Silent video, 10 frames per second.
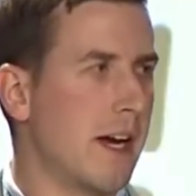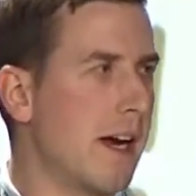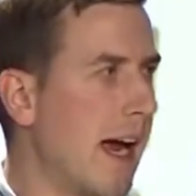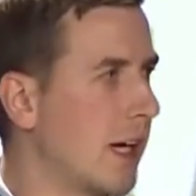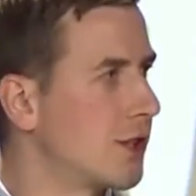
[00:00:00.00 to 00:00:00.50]

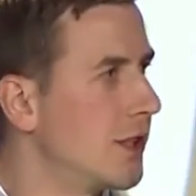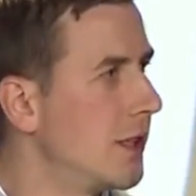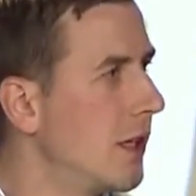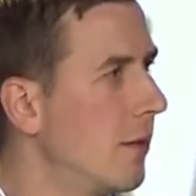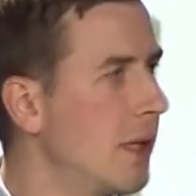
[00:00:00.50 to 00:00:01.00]
into action.
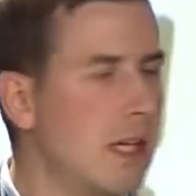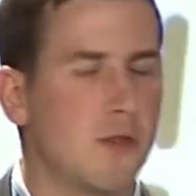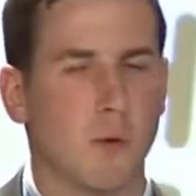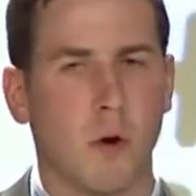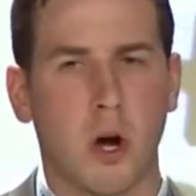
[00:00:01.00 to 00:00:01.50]
I mean,
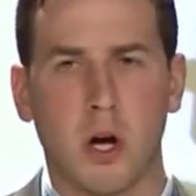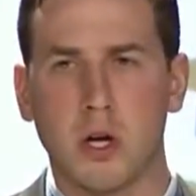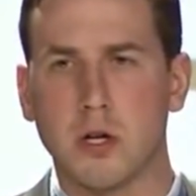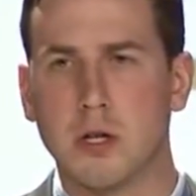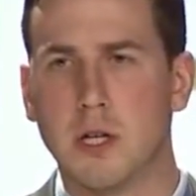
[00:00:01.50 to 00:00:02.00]
these were
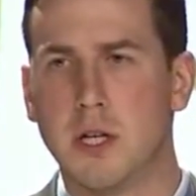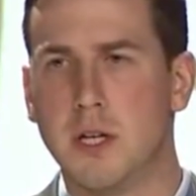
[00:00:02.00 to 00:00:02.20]
all,